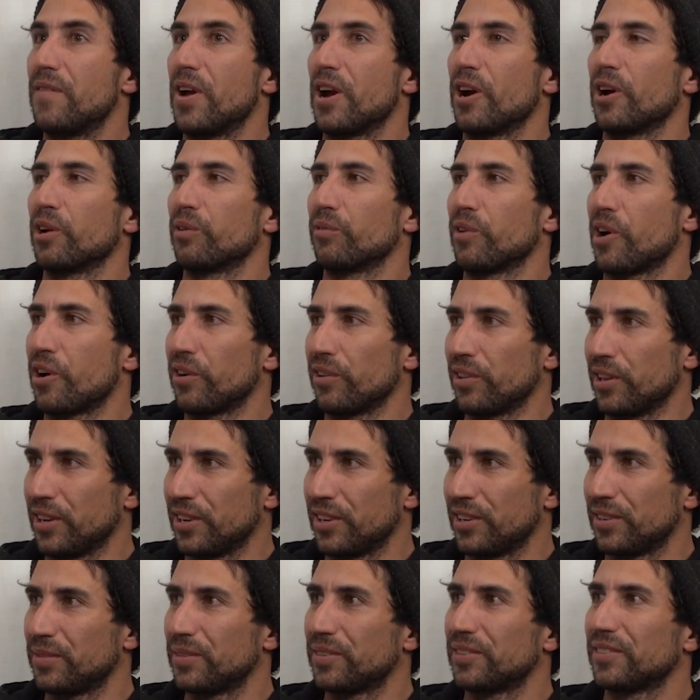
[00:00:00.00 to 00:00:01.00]
Very rarely.
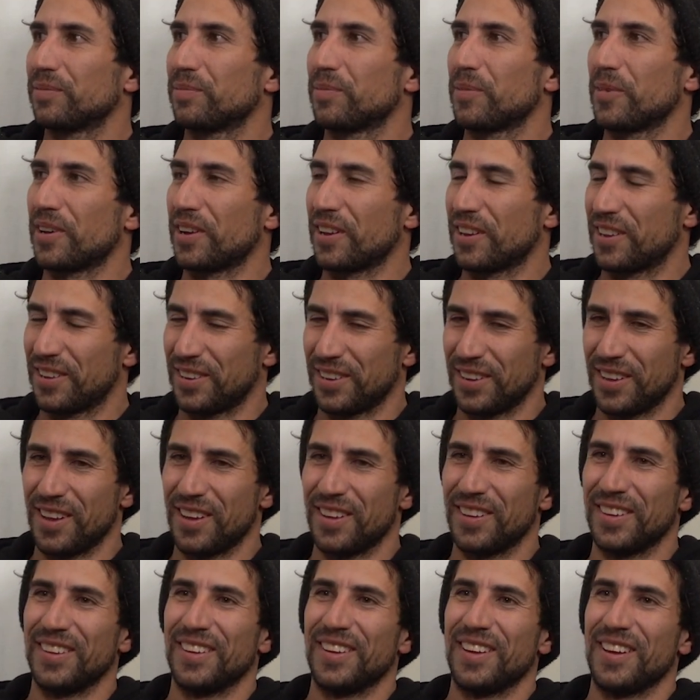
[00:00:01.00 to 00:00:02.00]
But
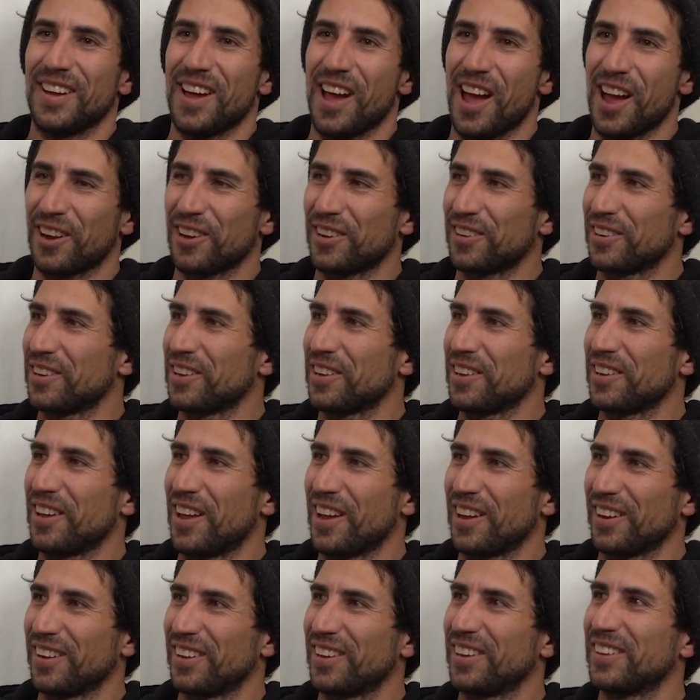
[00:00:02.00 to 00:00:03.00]

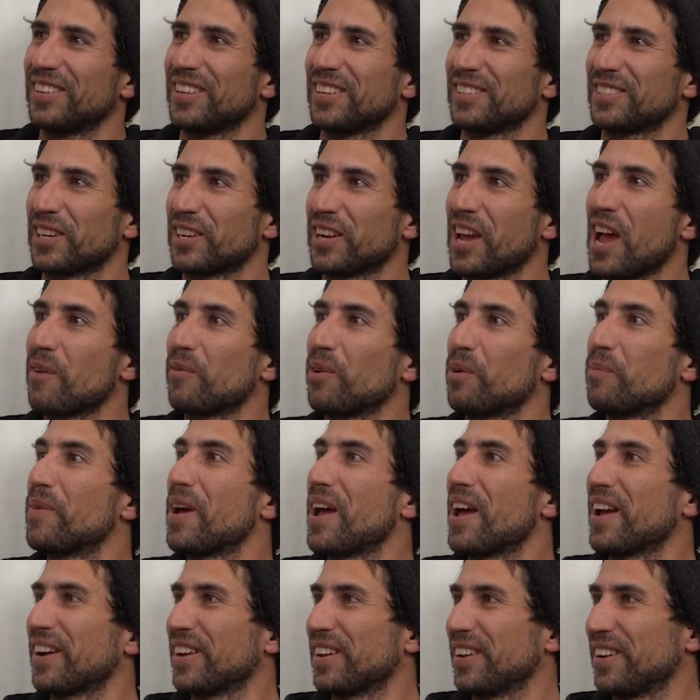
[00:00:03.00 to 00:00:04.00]
it's like having a
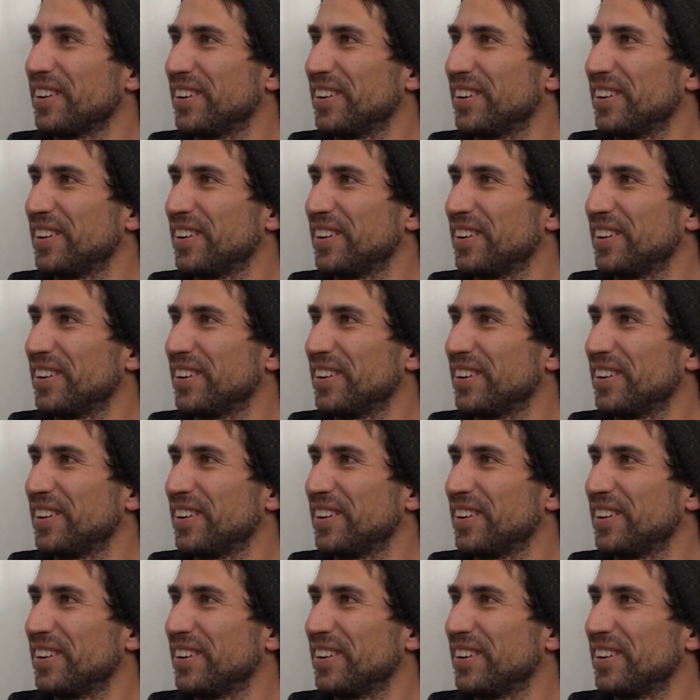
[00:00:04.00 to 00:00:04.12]
bang,